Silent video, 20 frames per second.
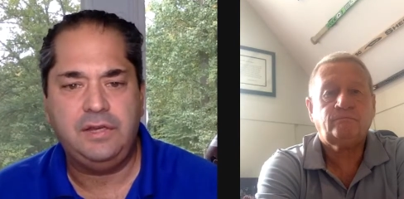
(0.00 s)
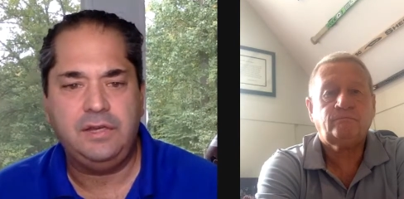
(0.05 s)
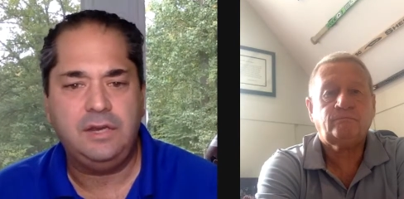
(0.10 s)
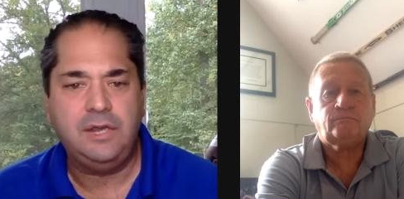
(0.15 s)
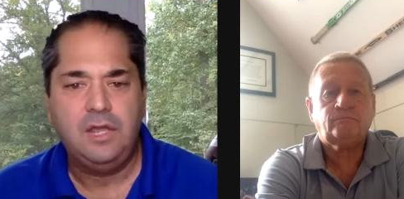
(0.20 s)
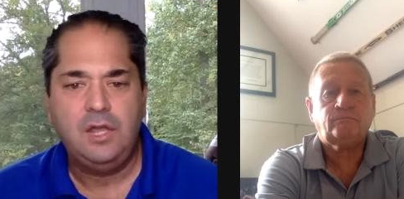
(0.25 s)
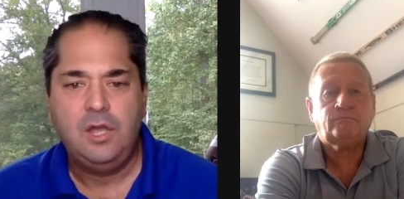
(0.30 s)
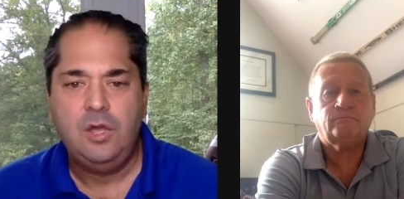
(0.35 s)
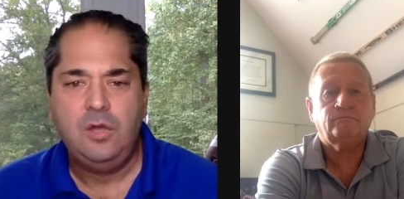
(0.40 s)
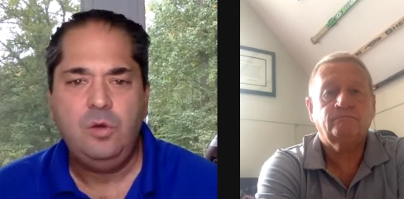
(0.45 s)

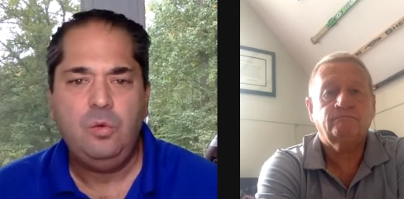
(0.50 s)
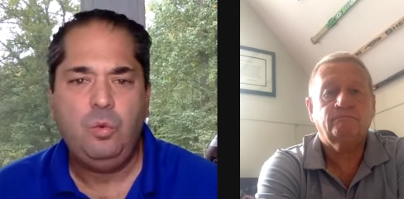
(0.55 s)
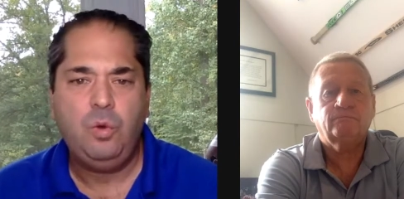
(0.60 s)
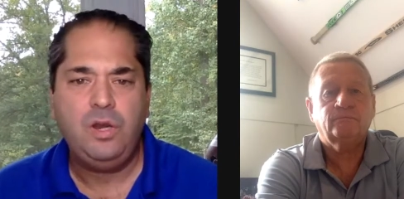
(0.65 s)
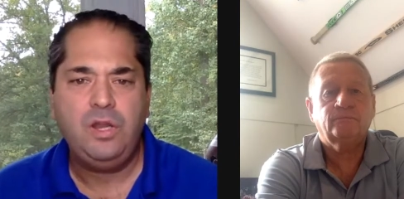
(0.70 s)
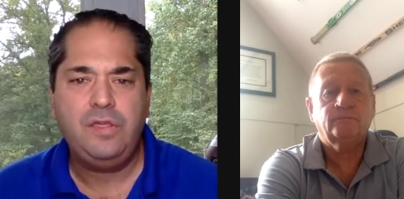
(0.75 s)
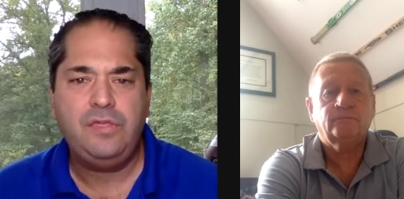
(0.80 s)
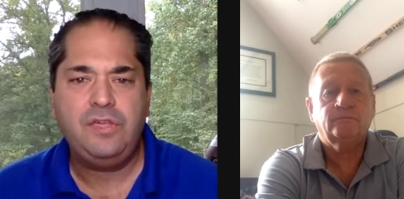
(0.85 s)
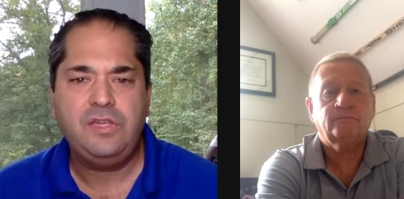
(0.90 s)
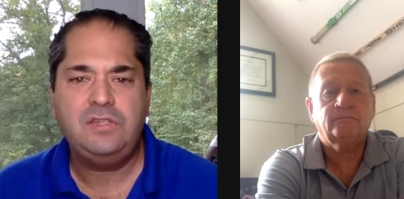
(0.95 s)
Speaker 1: And, and
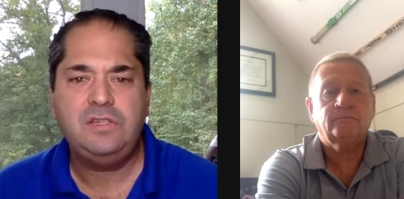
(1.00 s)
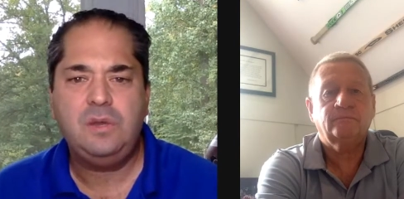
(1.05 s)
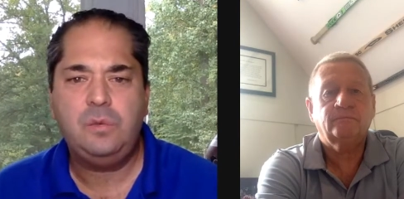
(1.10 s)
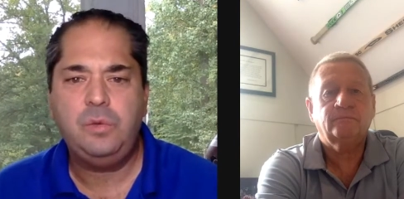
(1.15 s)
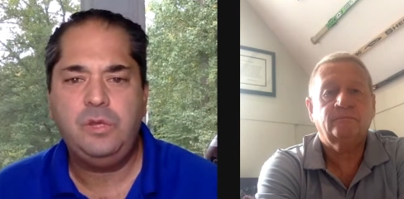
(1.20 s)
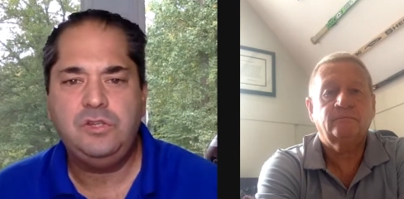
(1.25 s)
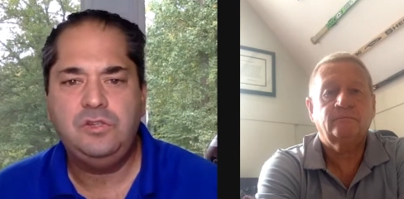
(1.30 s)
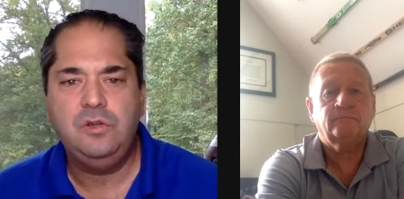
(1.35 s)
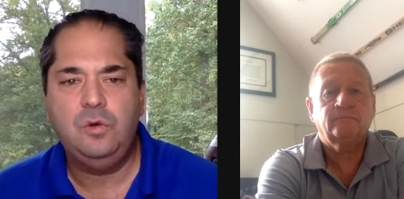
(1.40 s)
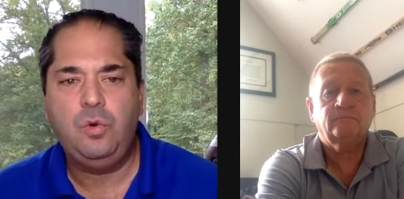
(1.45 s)
one of the things that
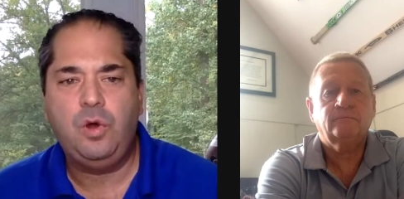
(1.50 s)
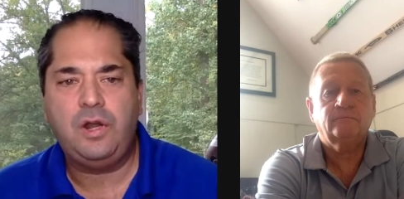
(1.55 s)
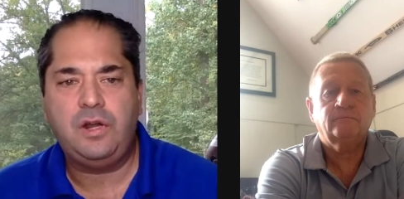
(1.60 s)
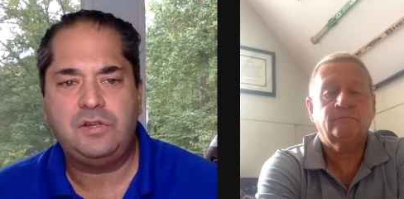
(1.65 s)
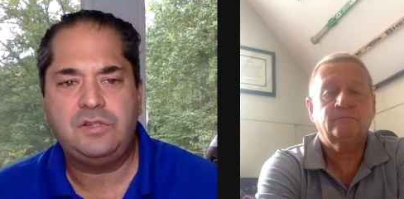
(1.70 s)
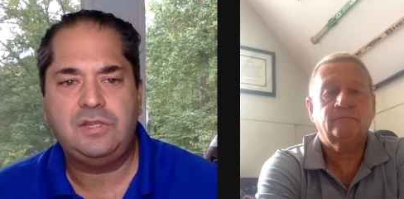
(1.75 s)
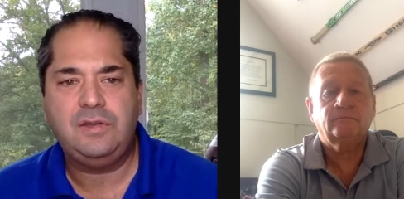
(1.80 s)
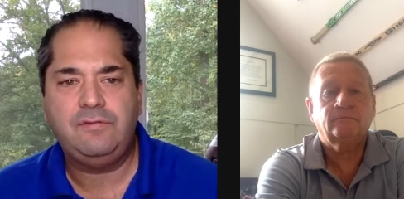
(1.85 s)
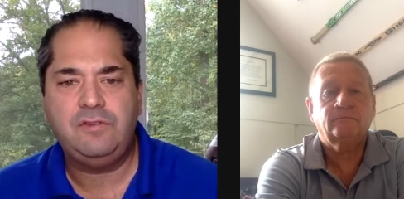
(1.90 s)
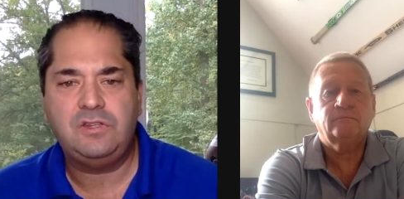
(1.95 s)
we do on
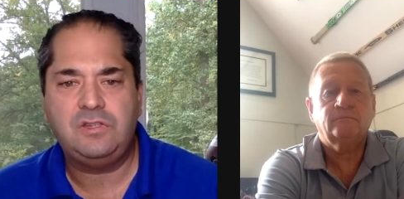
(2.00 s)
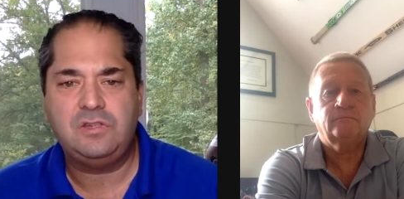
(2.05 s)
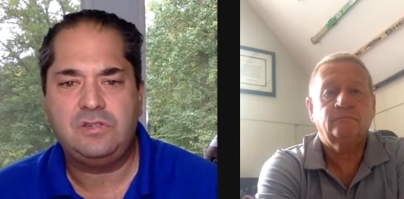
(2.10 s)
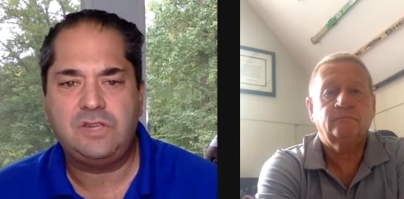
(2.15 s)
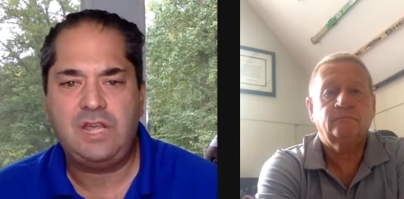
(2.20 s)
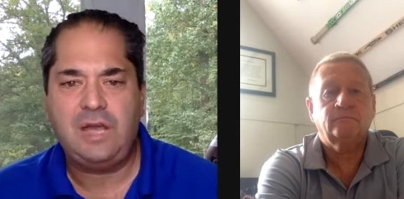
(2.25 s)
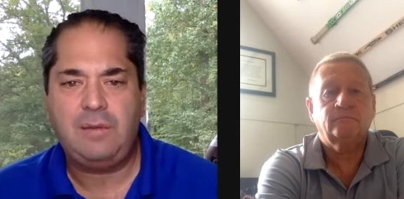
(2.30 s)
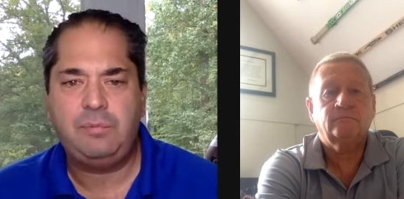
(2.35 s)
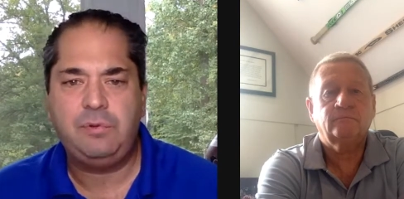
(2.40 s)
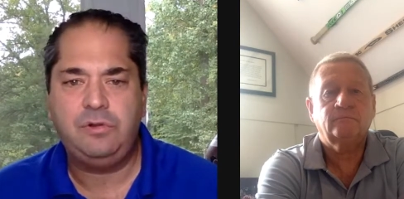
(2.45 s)
our 76
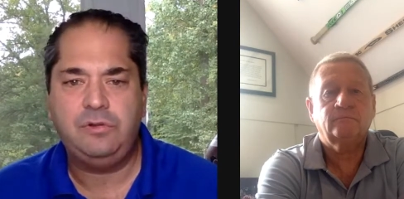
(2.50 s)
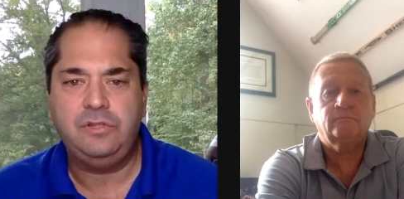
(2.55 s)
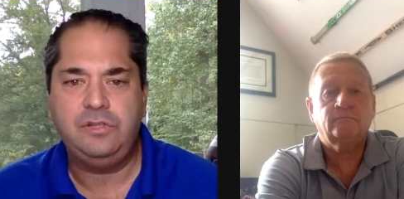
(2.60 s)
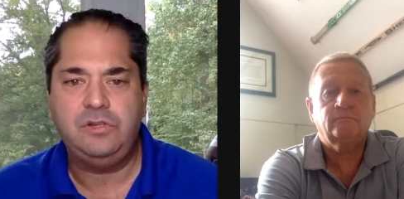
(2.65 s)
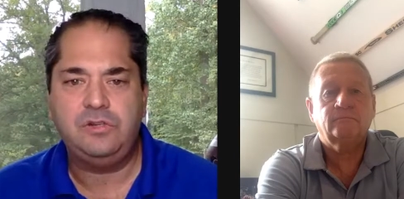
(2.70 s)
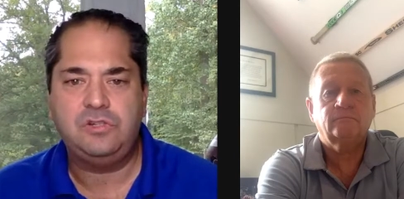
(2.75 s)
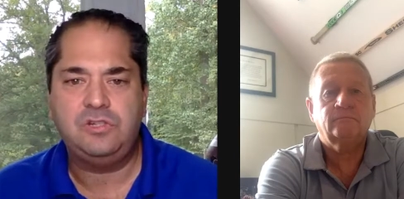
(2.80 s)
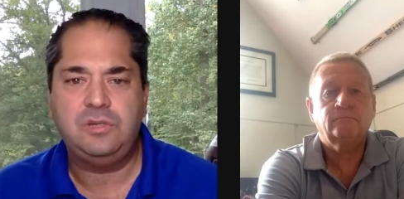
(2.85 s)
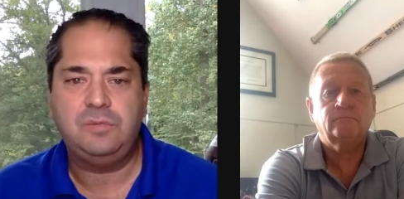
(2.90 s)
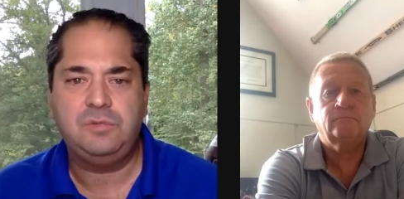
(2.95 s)
Capital
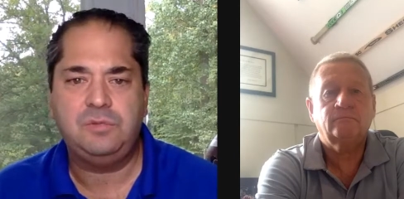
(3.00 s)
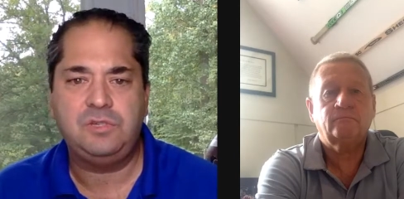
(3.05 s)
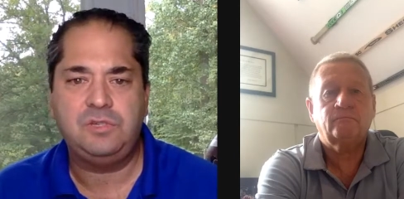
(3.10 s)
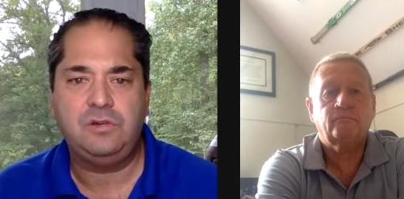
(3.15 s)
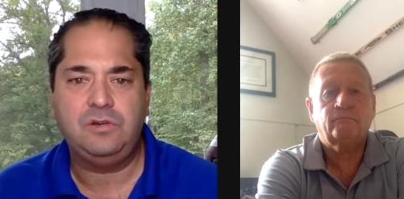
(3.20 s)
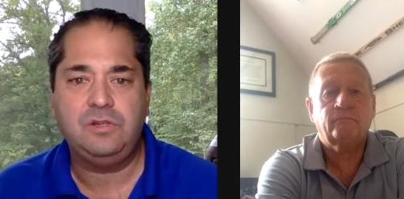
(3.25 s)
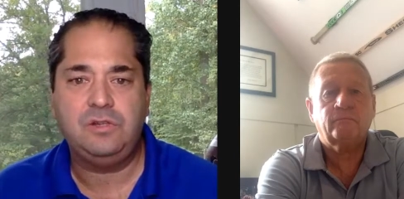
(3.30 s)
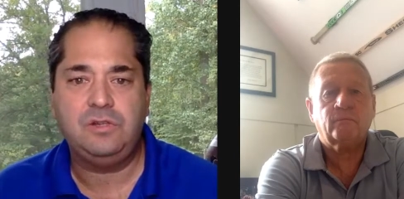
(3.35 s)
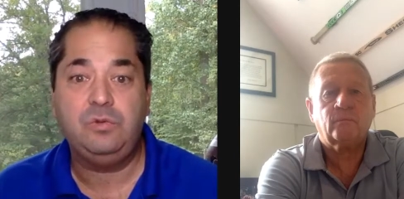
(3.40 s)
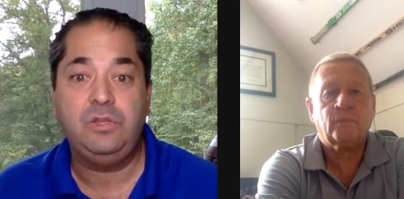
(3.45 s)
Leadership
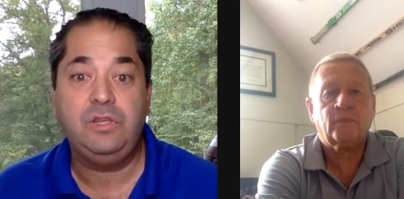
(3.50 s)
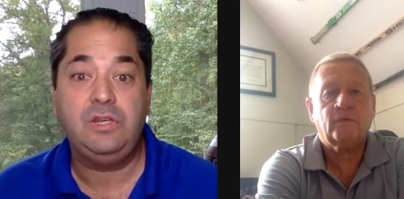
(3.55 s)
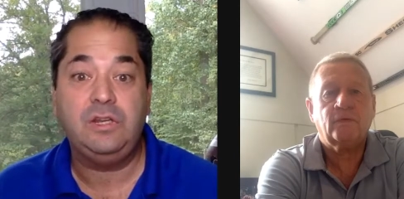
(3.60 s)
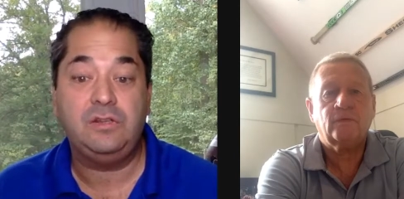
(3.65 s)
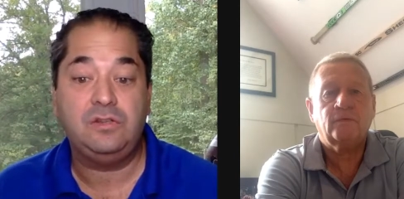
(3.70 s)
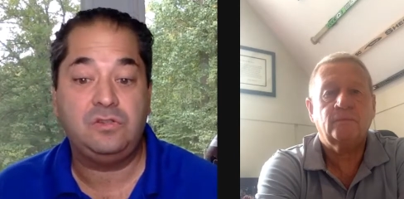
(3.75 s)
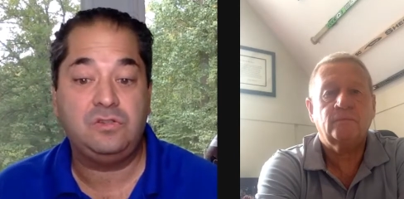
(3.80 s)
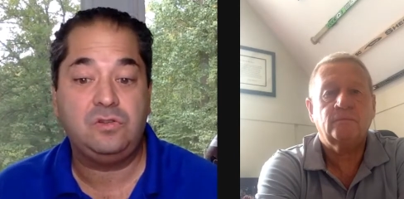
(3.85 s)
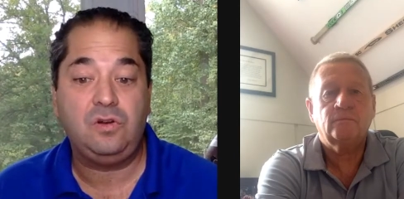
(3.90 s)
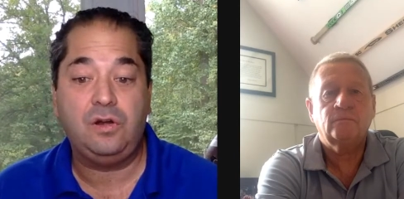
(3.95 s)
Series, really
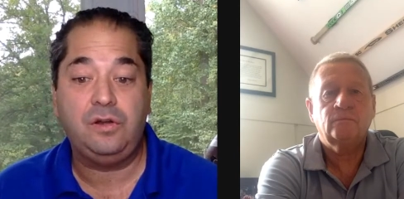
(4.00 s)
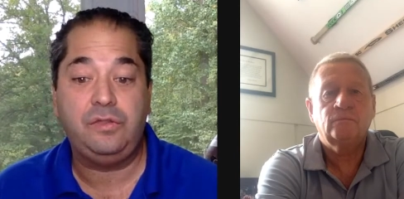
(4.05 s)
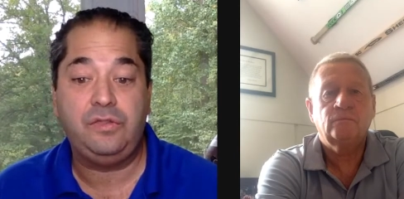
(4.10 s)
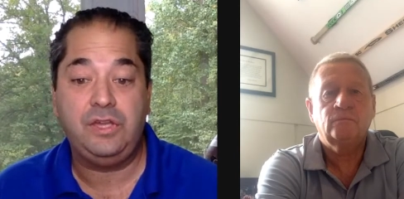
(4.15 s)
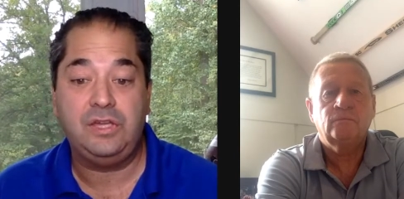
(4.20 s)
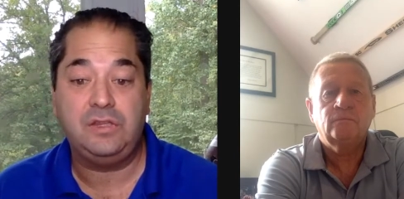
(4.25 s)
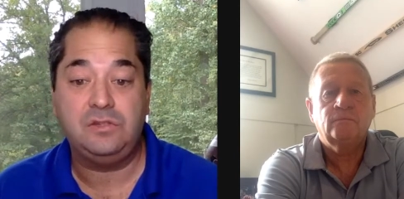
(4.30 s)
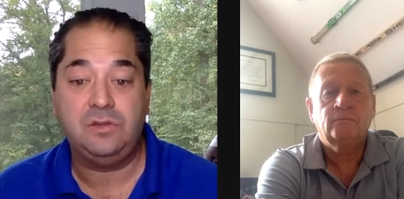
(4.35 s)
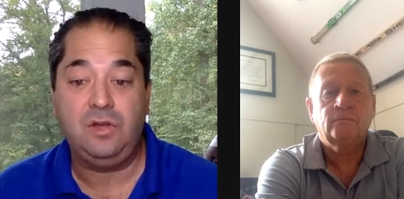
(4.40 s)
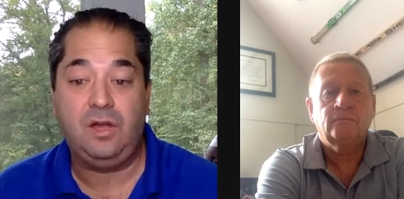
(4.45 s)
to start
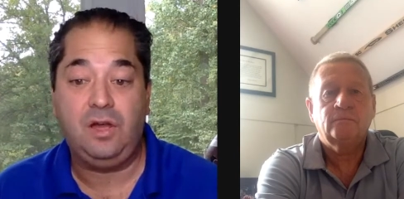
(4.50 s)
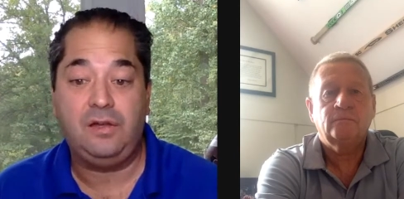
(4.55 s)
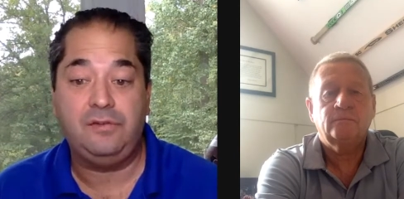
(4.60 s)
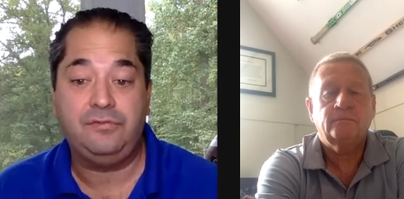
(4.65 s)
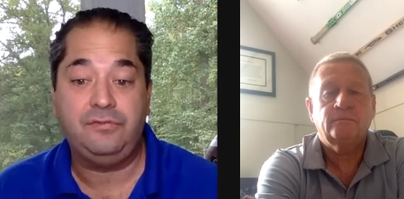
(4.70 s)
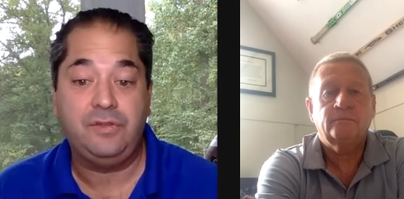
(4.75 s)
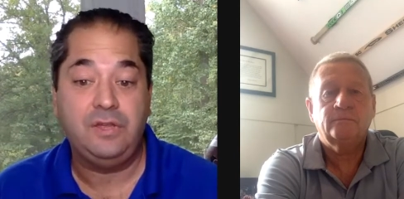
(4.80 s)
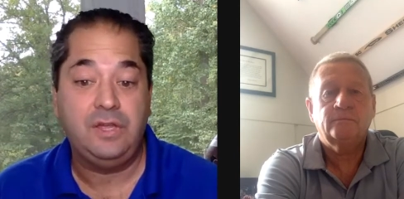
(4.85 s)
things off,